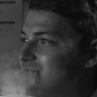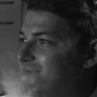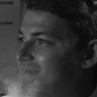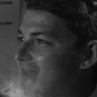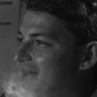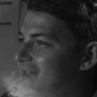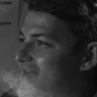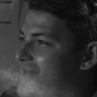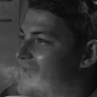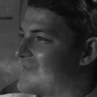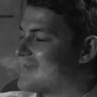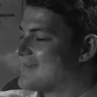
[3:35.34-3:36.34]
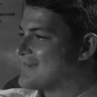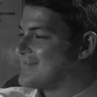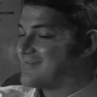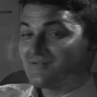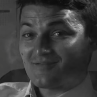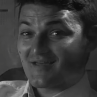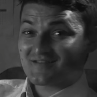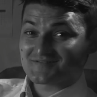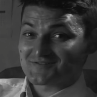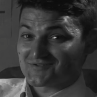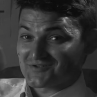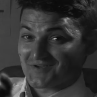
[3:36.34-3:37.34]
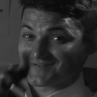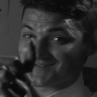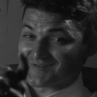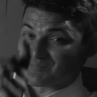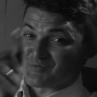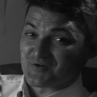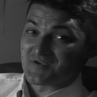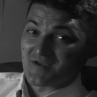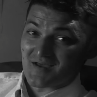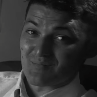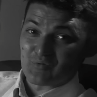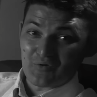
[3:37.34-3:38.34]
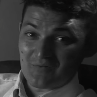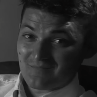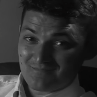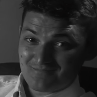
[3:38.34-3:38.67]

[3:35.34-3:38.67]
Nah, that's just the preamble.